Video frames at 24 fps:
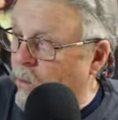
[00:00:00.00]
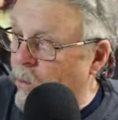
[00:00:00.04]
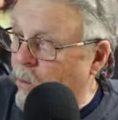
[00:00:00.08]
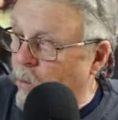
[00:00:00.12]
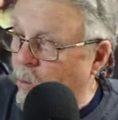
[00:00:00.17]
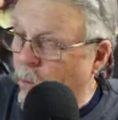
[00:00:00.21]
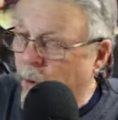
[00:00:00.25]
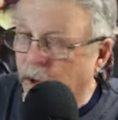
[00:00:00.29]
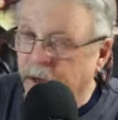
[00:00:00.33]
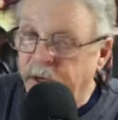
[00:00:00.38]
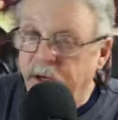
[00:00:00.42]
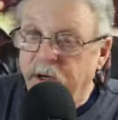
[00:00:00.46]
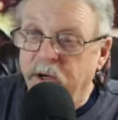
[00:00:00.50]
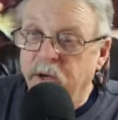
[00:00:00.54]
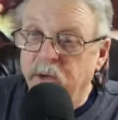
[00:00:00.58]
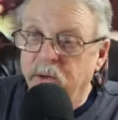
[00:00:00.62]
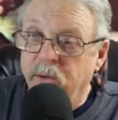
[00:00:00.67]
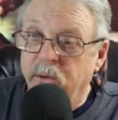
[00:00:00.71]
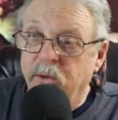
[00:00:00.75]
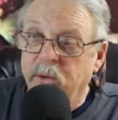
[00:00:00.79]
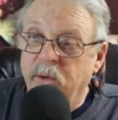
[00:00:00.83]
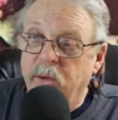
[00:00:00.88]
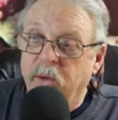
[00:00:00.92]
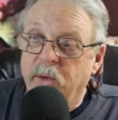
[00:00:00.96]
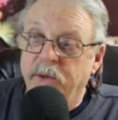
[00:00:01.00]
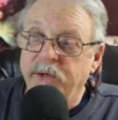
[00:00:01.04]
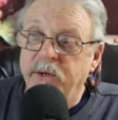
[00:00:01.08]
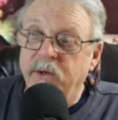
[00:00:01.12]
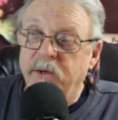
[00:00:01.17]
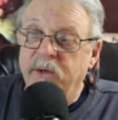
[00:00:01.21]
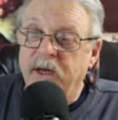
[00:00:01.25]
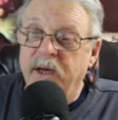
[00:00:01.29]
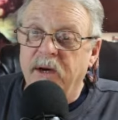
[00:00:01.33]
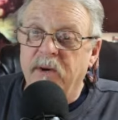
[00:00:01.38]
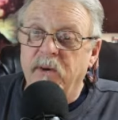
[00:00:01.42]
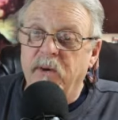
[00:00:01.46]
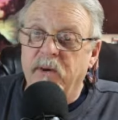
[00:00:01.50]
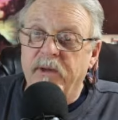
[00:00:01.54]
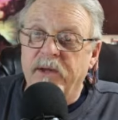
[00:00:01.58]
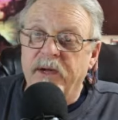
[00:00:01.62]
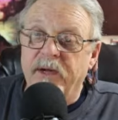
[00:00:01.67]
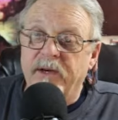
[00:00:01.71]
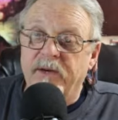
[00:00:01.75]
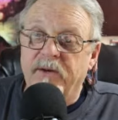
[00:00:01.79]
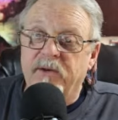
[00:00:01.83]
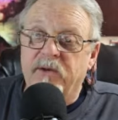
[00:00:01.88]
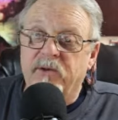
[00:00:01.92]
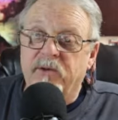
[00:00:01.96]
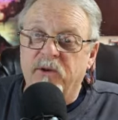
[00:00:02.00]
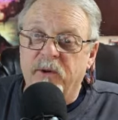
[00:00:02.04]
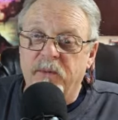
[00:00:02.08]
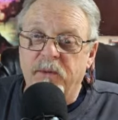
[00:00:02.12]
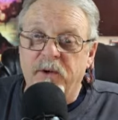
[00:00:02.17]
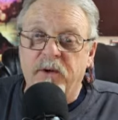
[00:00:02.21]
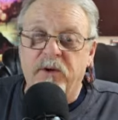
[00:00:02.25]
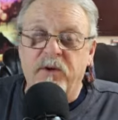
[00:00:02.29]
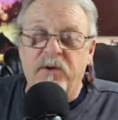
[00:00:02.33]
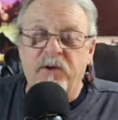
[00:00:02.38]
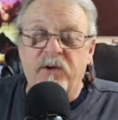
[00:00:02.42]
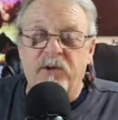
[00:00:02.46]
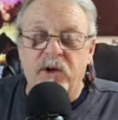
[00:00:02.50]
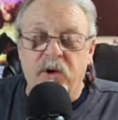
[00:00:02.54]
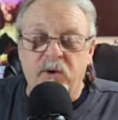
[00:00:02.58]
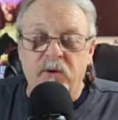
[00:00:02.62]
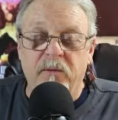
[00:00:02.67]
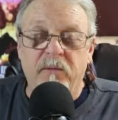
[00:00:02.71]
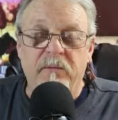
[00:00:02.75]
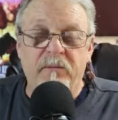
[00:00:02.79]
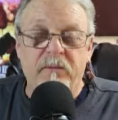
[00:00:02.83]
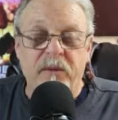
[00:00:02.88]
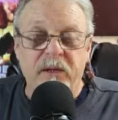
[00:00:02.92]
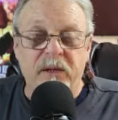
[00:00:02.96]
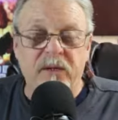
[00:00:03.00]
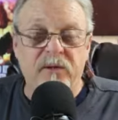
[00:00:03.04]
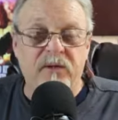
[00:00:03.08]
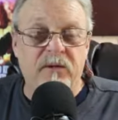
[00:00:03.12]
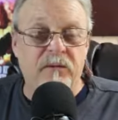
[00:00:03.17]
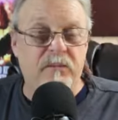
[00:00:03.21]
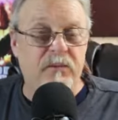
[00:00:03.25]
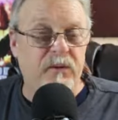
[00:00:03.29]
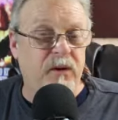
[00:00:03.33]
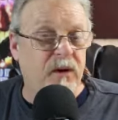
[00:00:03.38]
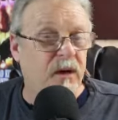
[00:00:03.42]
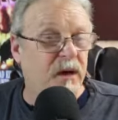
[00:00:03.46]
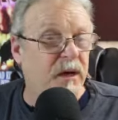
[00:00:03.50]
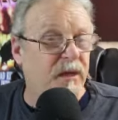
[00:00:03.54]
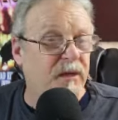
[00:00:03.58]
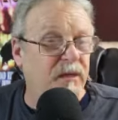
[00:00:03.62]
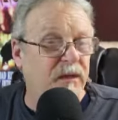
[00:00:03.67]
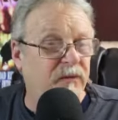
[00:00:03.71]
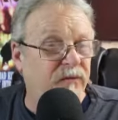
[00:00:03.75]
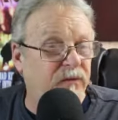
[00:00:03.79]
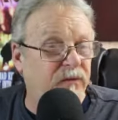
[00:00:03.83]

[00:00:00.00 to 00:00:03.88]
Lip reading: When you get with a distributor, don't be surprised